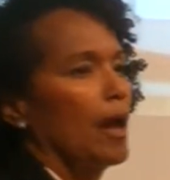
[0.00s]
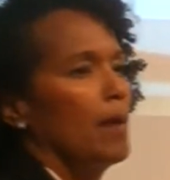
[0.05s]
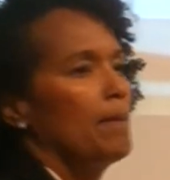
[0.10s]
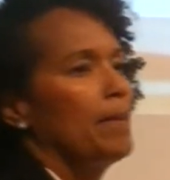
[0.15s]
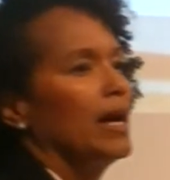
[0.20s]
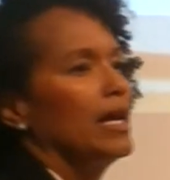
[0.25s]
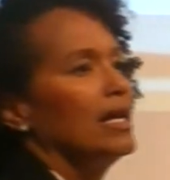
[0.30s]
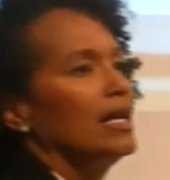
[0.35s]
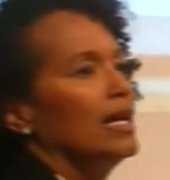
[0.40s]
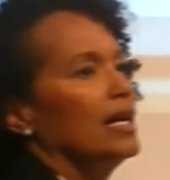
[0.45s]

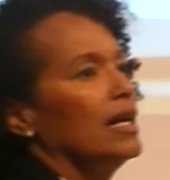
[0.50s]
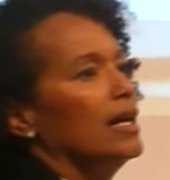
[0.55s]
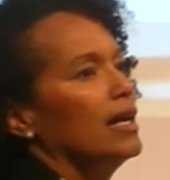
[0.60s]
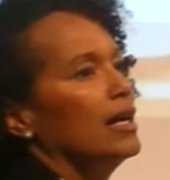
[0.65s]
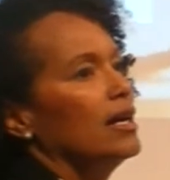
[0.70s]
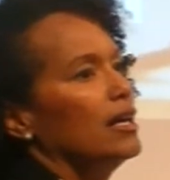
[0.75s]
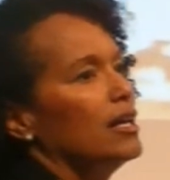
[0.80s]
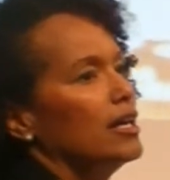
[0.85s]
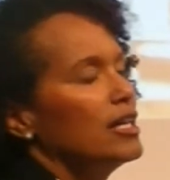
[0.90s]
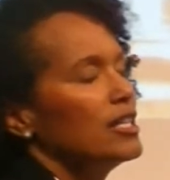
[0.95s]
But
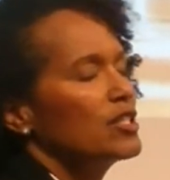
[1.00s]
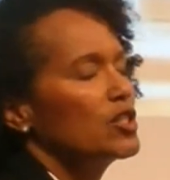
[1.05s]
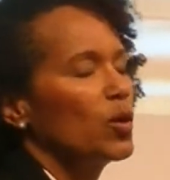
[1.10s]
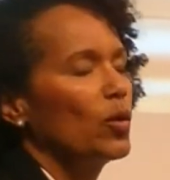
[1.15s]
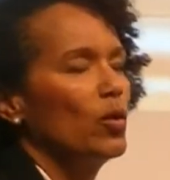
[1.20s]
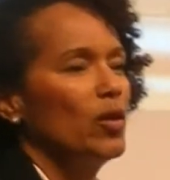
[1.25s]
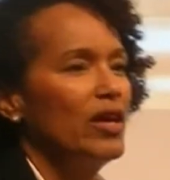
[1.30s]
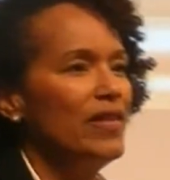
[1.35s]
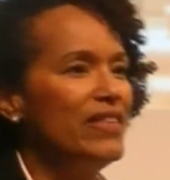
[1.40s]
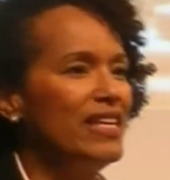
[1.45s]

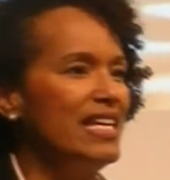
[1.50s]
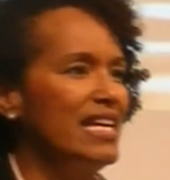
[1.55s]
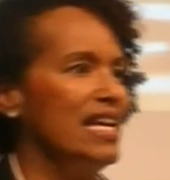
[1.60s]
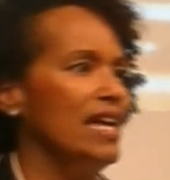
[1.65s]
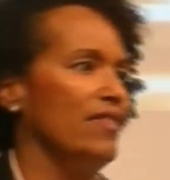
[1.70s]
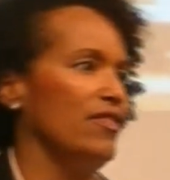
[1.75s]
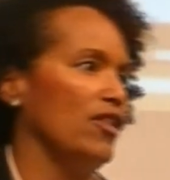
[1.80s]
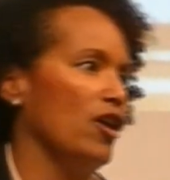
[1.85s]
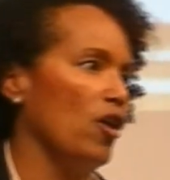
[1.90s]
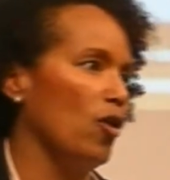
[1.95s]
so in the
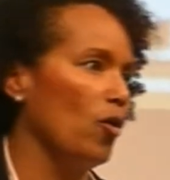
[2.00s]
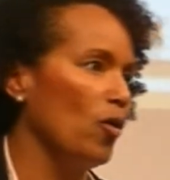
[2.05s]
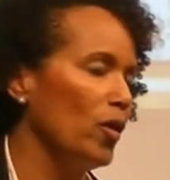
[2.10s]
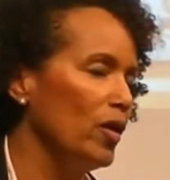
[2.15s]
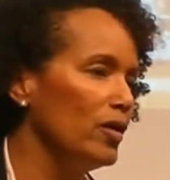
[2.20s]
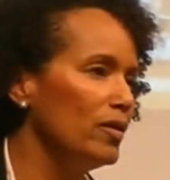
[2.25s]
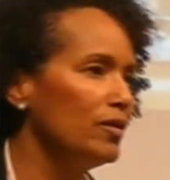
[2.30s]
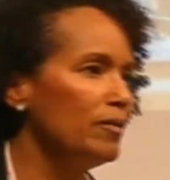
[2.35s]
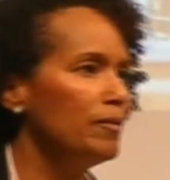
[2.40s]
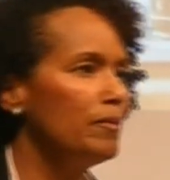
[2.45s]
end, though,
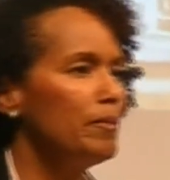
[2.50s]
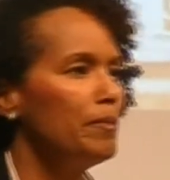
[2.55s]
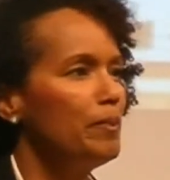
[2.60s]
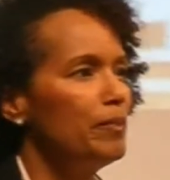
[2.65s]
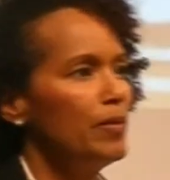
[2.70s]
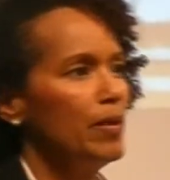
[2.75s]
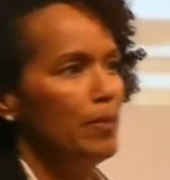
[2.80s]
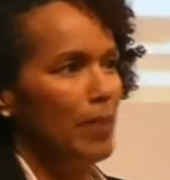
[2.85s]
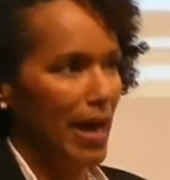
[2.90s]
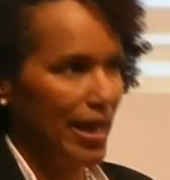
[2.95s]

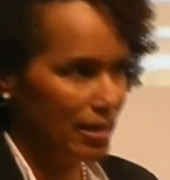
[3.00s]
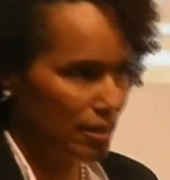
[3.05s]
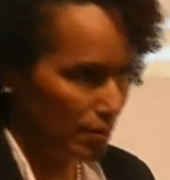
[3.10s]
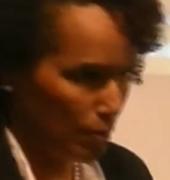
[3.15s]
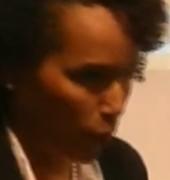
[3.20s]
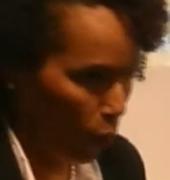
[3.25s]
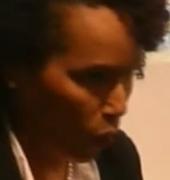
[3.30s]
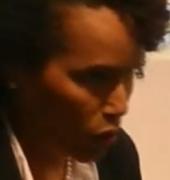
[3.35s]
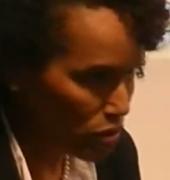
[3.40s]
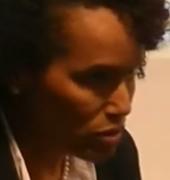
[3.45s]
pay is
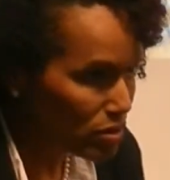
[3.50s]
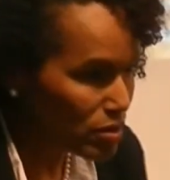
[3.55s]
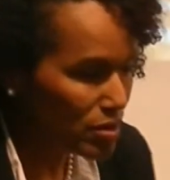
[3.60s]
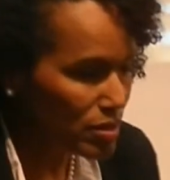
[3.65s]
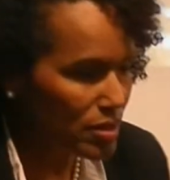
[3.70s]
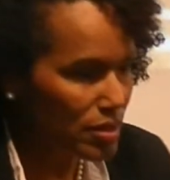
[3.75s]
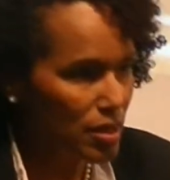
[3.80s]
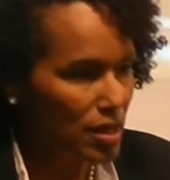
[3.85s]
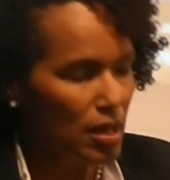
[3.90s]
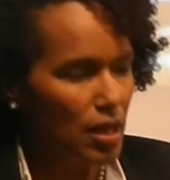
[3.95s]

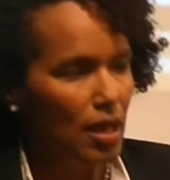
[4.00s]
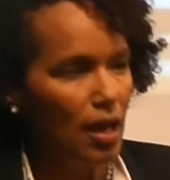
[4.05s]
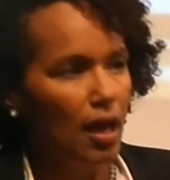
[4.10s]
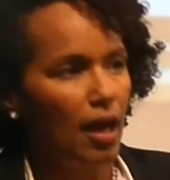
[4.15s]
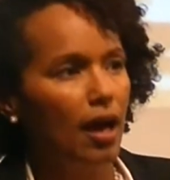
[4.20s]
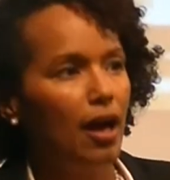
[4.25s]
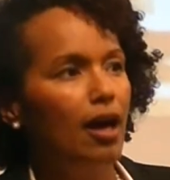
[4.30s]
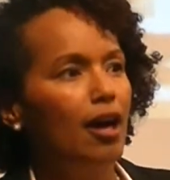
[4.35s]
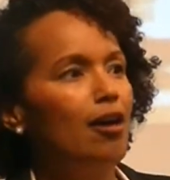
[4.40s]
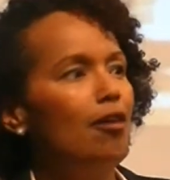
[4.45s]
important,
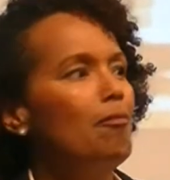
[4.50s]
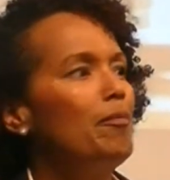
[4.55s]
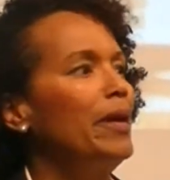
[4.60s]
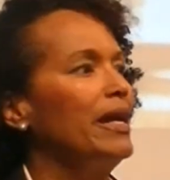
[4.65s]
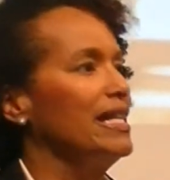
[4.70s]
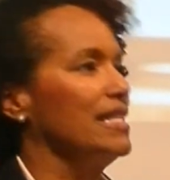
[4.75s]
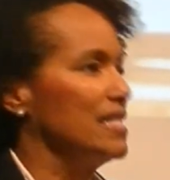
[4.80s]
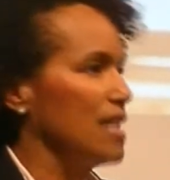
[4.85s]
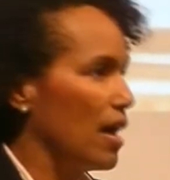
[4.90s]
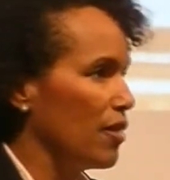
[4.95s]
but
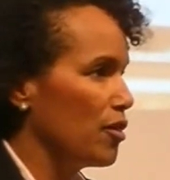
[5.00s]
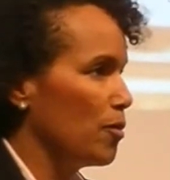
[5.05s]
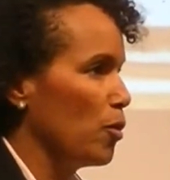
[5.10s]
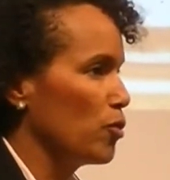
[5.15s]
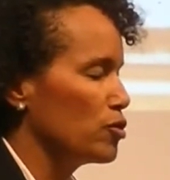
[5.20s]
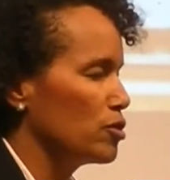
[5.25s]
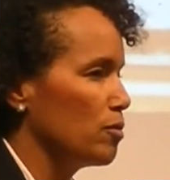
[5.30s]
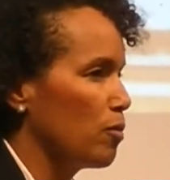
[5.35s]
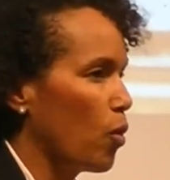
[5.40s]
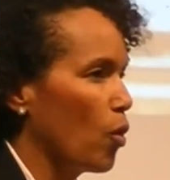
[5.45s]
it's not the
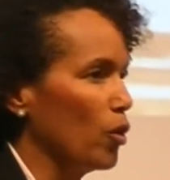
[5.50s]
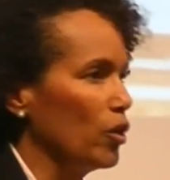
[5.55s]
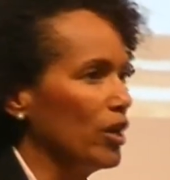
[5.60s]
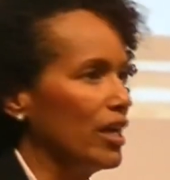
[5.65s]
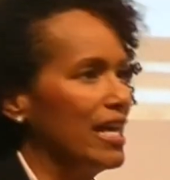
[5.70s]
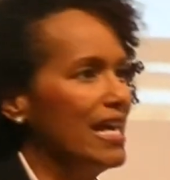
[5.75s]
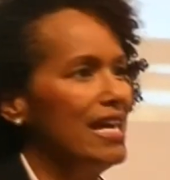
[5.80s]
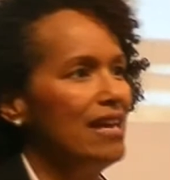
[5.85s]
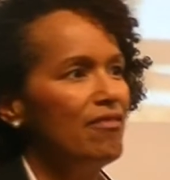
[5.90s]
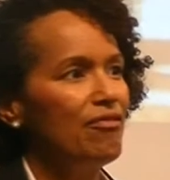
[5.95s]
most important.
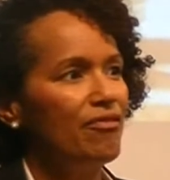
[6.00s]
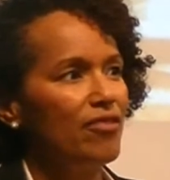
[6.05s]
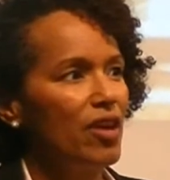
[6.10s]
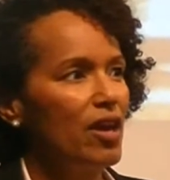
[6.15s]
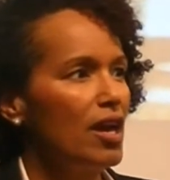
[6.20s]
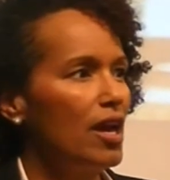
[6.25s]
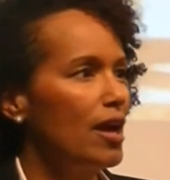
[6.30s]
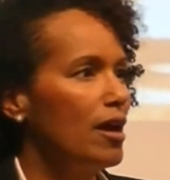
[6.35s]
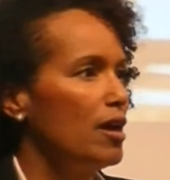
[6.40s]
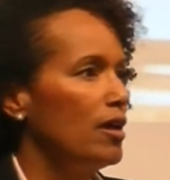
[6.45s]
If
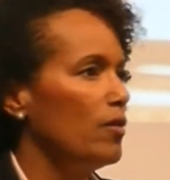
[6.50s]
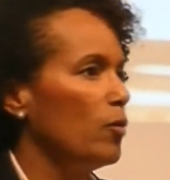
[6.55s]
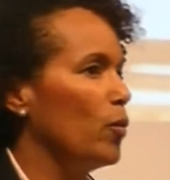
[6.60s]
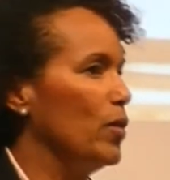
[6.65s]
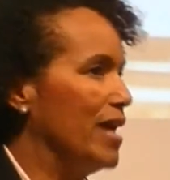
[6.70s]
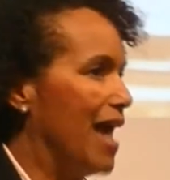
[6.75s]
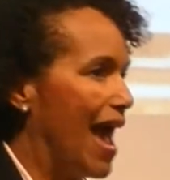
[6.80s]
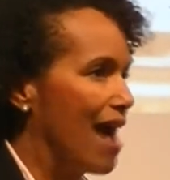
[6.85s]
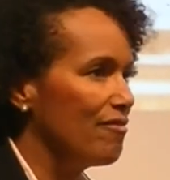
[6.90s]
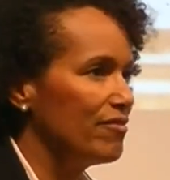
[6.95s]

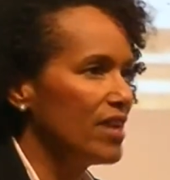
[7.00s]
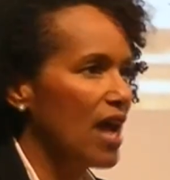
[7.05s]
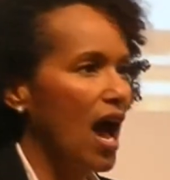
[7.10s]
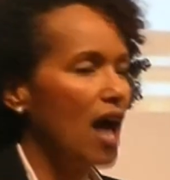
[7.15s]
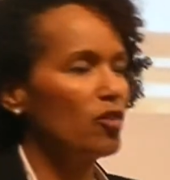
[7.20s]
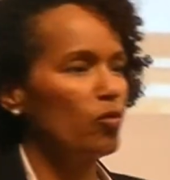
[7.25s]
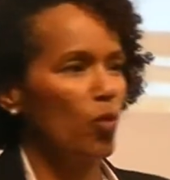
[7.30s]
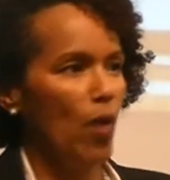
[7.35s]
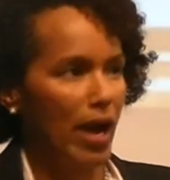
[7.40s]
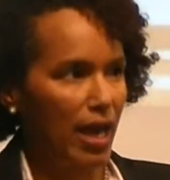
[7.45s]
we have
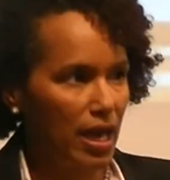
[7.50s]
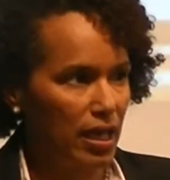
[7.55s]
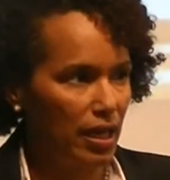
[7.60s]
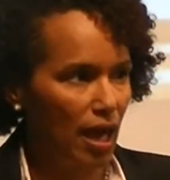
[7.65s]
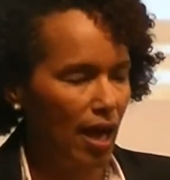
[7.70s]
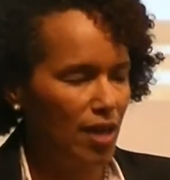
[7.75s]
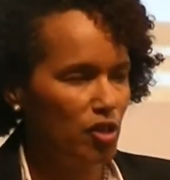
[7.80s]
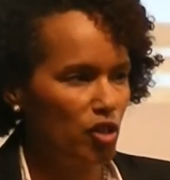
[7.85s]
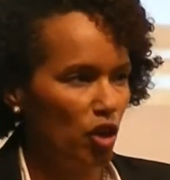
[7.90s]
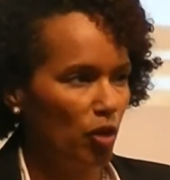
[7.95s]
not
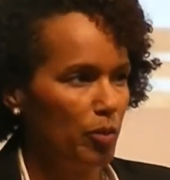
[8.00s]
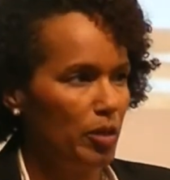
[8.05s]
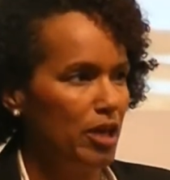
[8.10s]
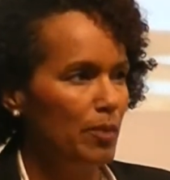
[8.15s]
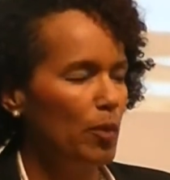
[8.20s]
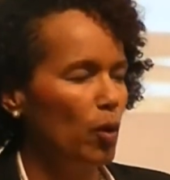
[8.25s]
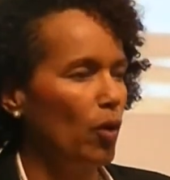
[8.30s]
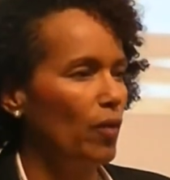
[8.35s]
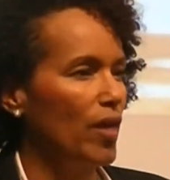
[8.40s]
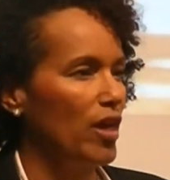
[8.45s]
recognized our
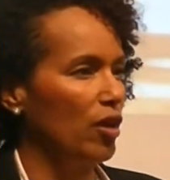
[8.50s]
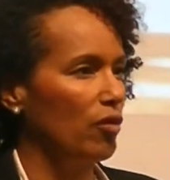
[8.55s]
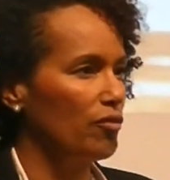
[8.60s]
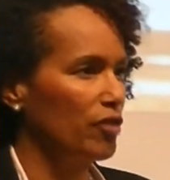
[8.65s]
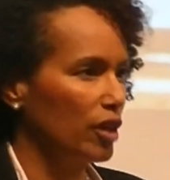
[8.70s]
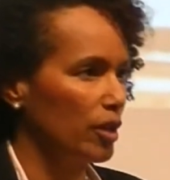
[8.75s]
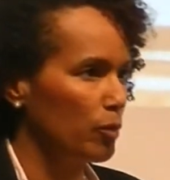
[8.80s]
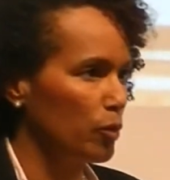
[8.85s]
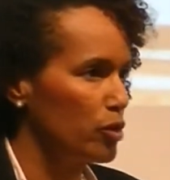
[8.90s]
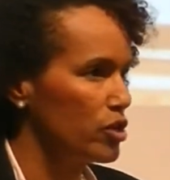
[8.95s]
people and they don't
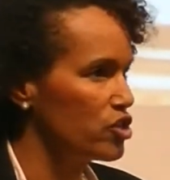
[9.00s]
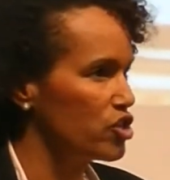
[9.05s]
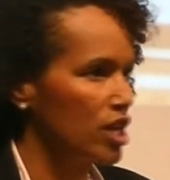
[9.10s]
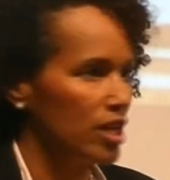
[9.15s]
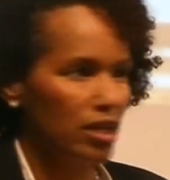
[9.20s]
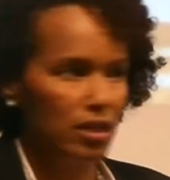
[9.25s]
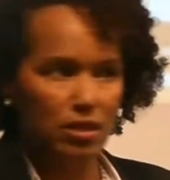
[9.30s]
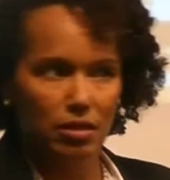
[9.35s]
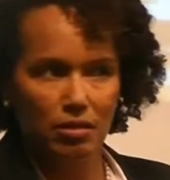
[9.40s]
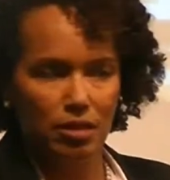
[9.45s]
feel
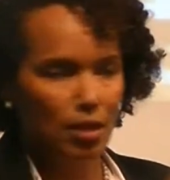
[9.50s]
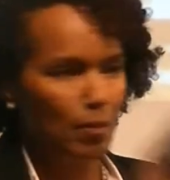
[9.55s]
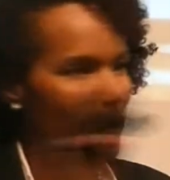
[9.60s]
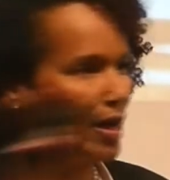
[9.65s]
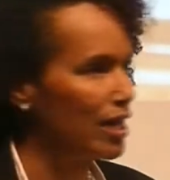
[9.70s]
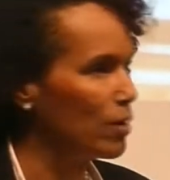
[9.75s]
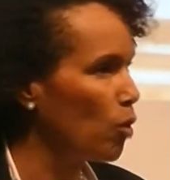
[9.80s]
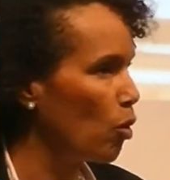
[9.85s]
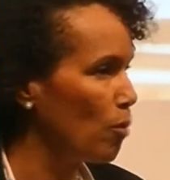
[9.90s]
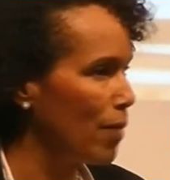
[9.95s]
appreciated, the
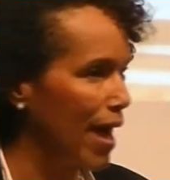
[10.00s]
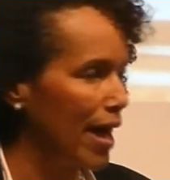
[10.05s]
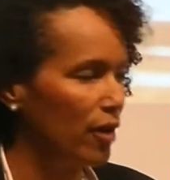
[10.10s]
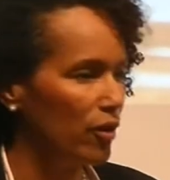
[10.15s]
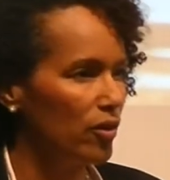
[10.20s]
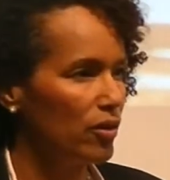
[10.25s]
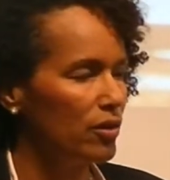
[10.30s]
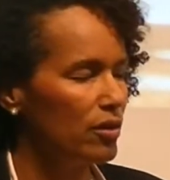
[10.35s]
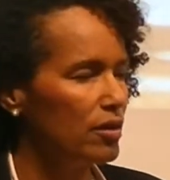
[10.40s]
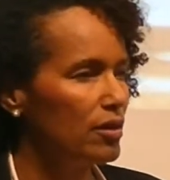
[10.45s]
money won't matter.